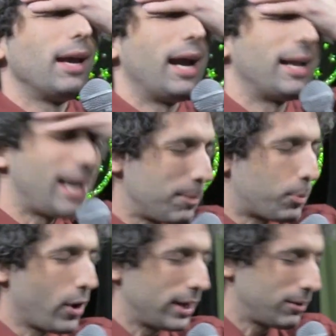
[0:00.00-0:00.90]
At any
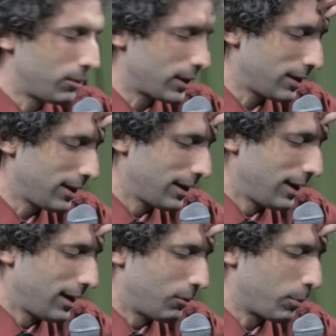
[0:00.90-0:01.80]
point,
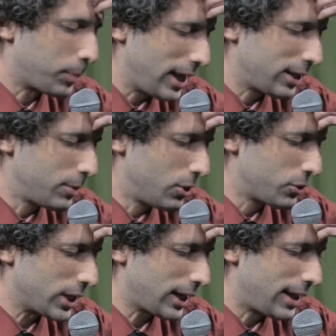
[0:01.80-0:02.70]
we're playing the
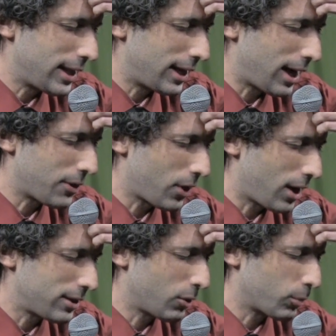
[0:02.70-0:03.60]
music, and then I
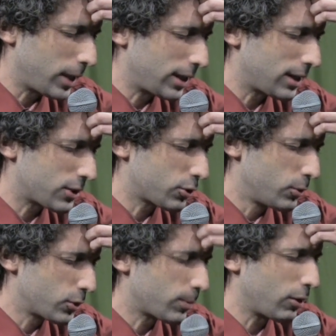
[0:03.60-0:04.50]
thought, we're playing classical
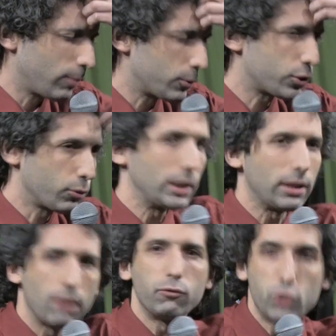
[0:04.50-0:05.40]
music, but I remember she really
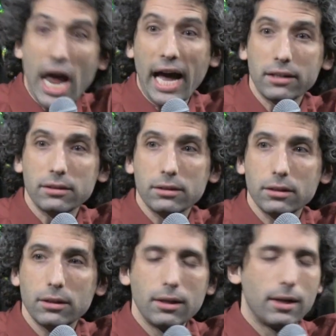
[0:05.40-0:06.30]
loved jazz.
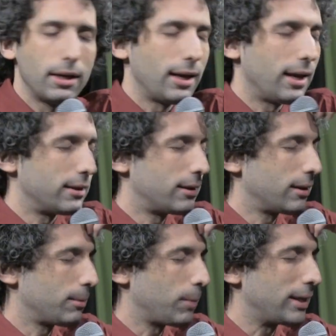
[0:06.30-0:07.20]
And
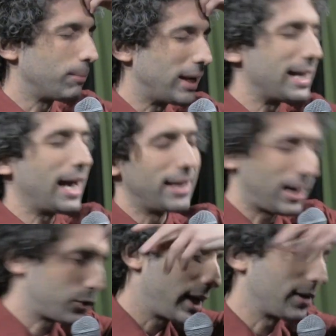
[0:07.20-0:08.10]
my dad had
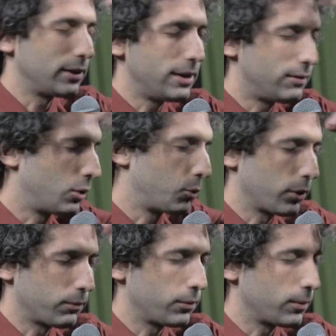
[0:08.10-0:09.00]
actually had to leave to go to
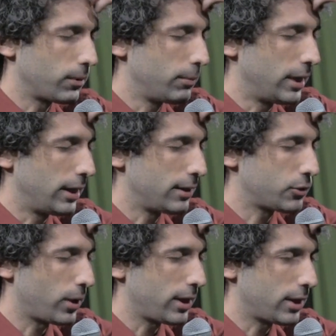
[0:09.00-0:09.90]
work for a minute, and
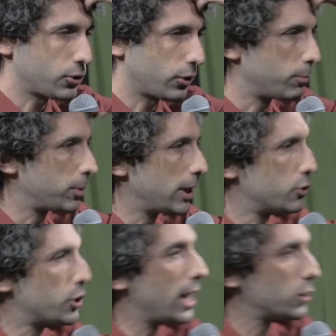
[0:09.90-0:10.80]
so I started
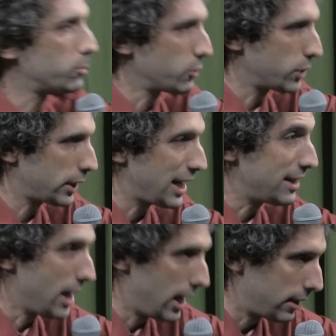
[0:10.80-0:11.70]
playing jazz music.
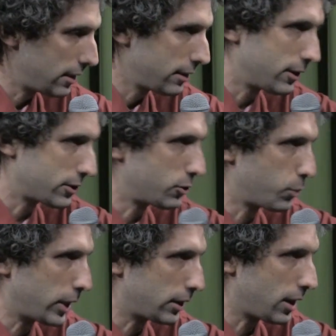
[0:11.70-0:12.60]
And then, this is
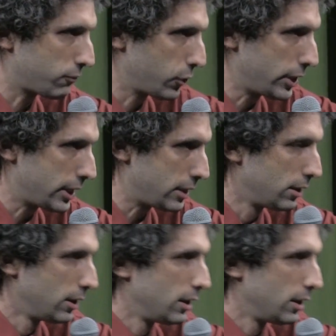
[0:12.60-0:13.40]
when it got freaky,